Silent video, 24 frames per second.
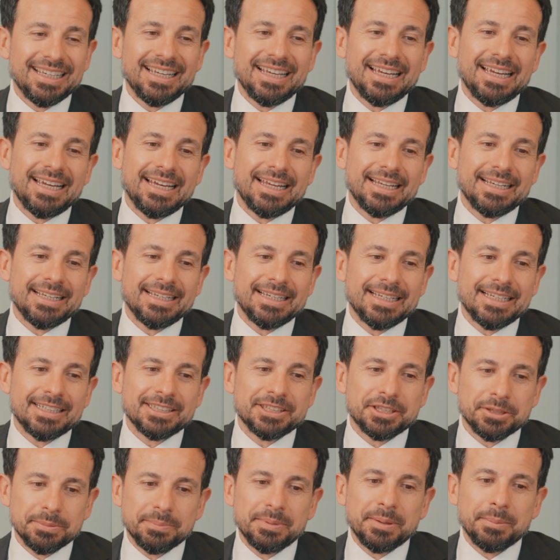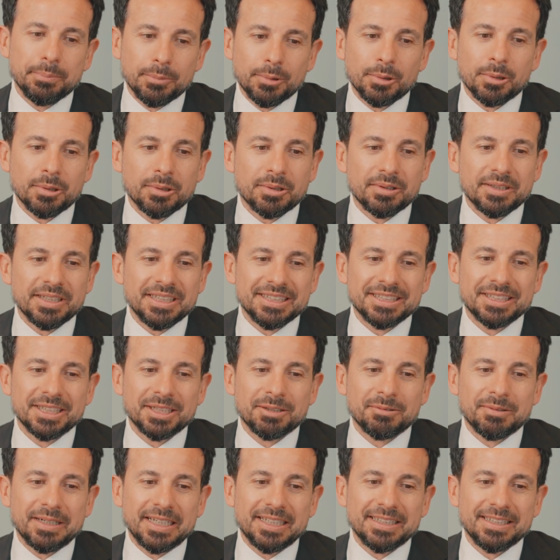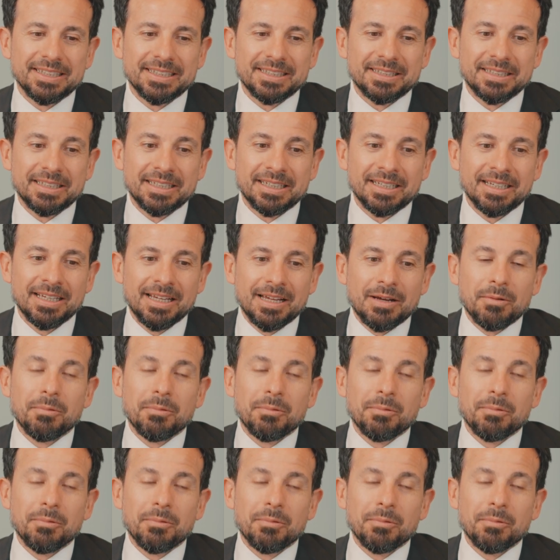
and should be more integrated,